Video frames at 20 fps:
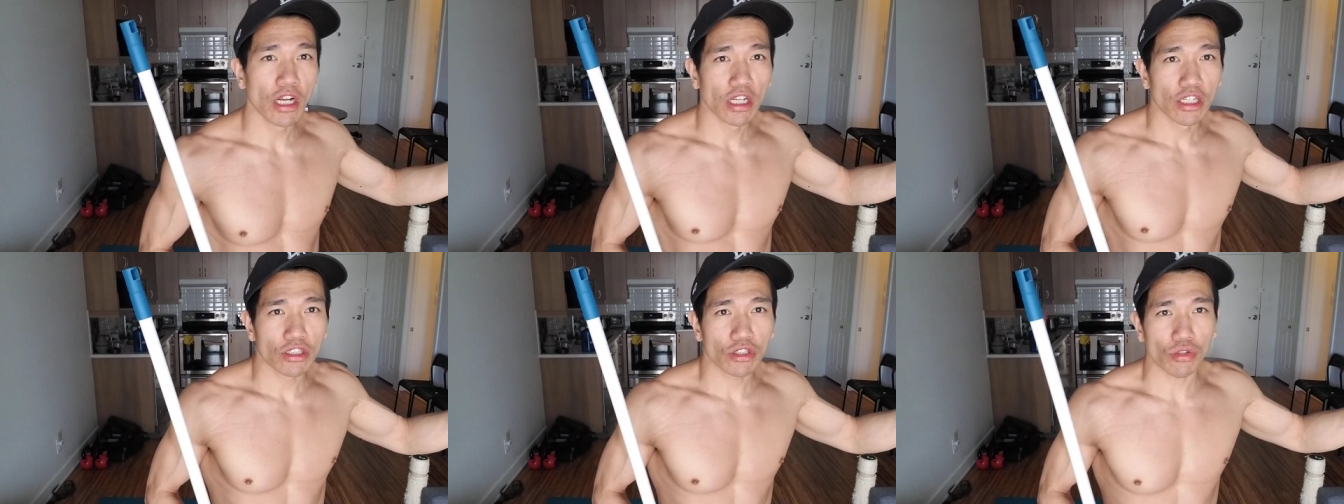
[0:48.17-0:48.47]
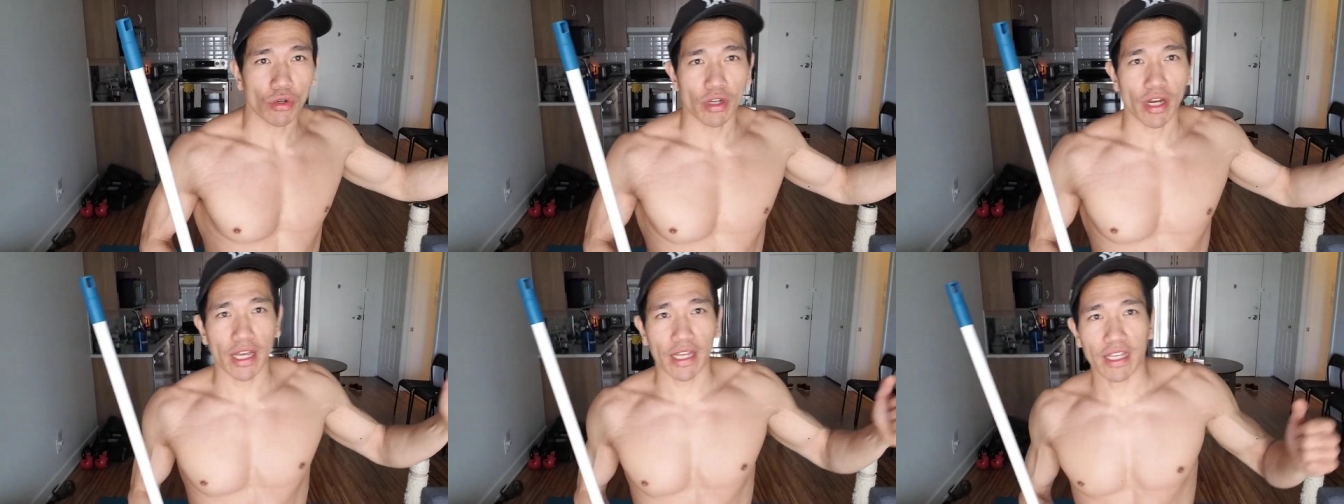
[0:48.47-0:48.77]
so
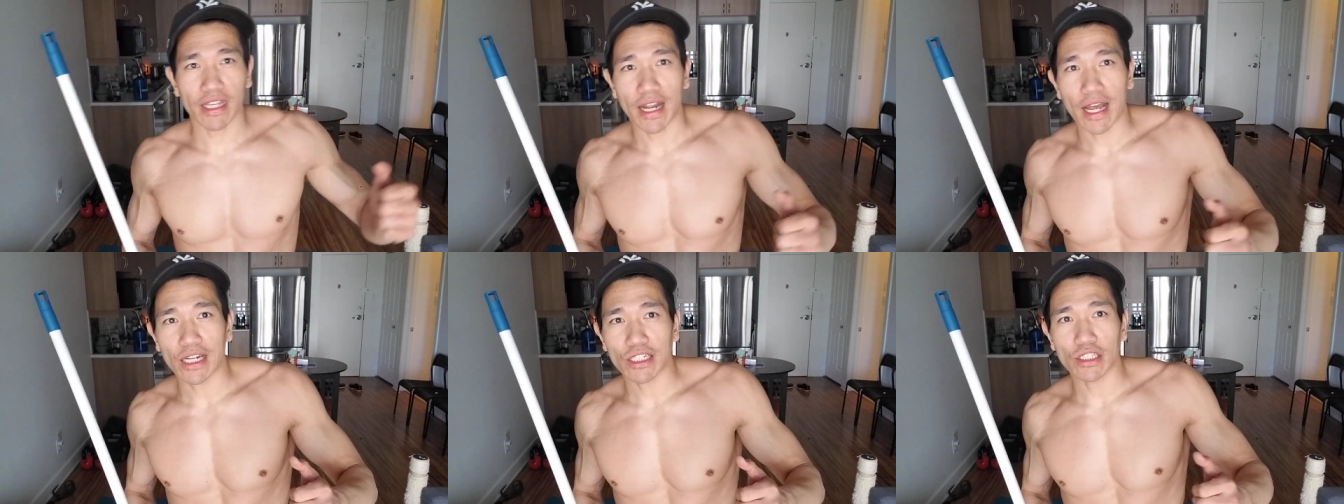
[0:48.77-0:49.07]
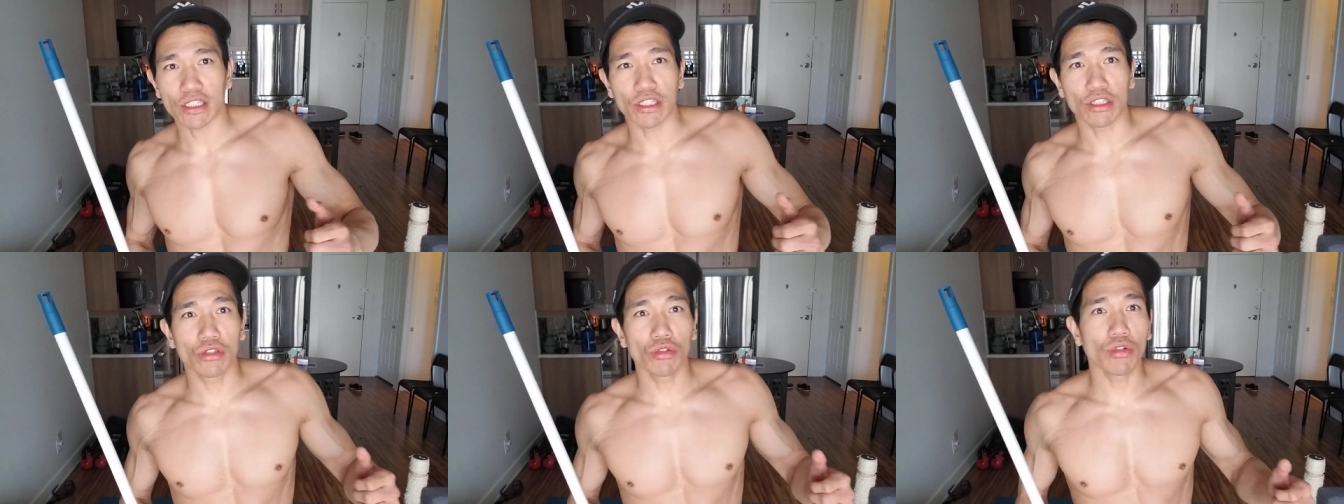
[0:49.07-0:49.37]
that I could
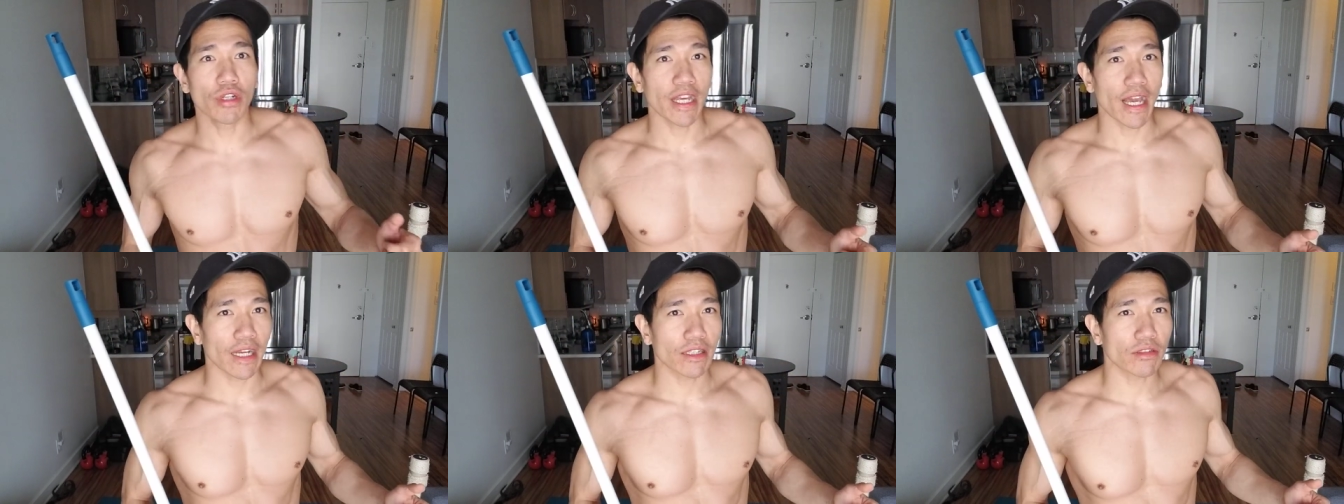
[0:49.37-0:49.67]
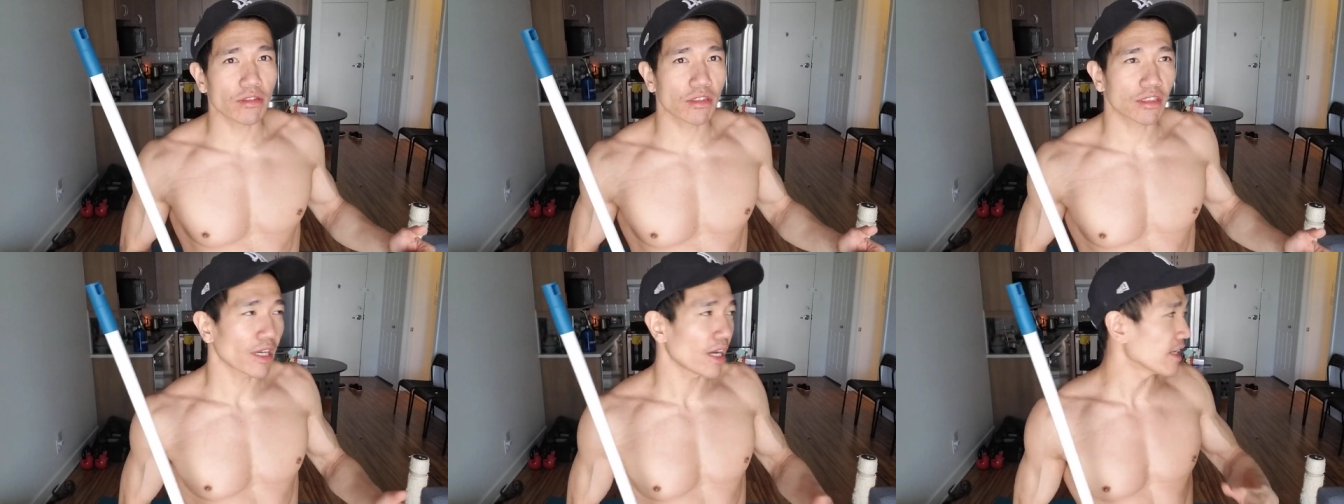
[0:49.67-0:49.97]
actually do the
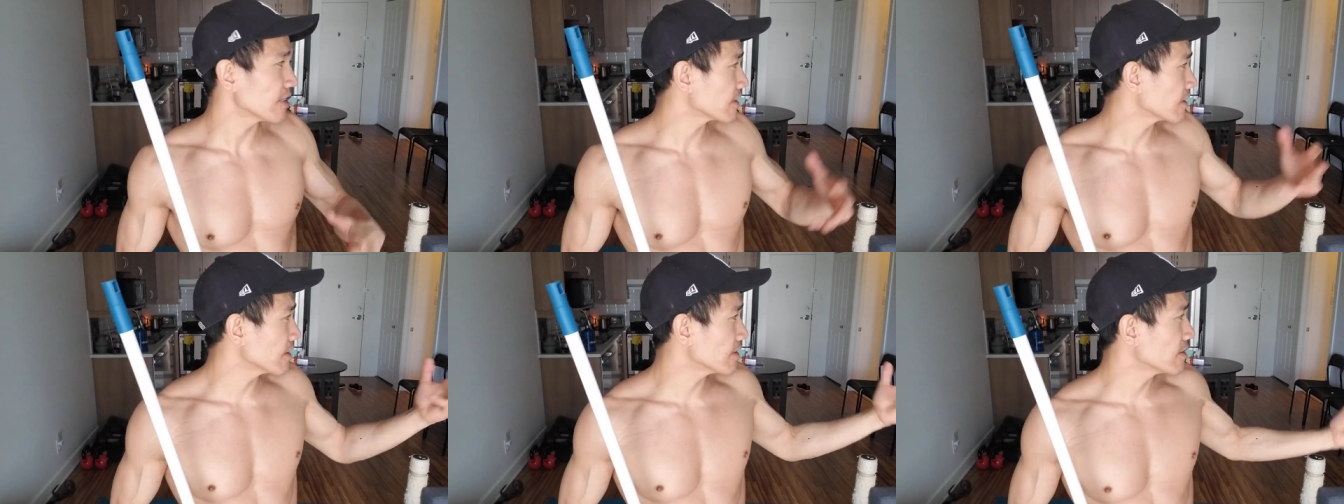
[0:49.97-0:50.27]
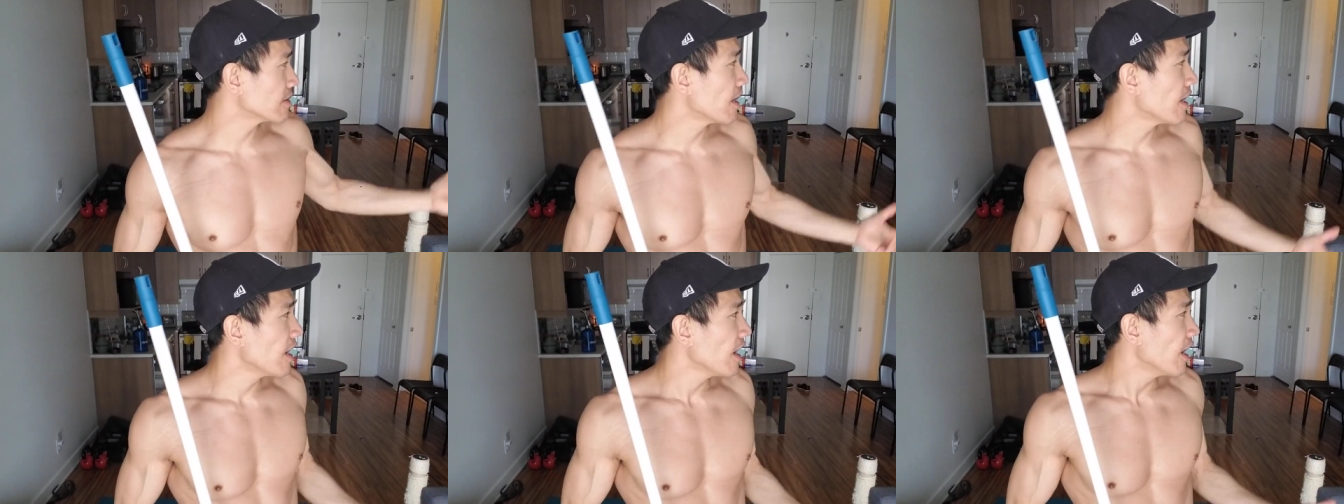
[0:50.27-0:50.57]
exercise because